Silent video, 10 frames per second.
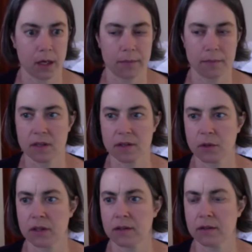This
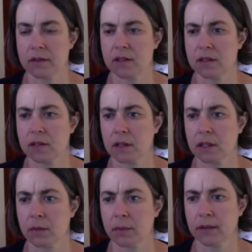is a
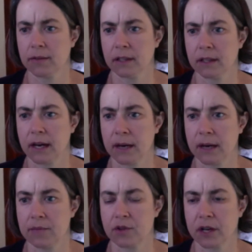little bit of an
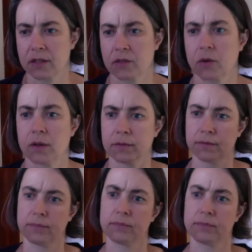abstract sort of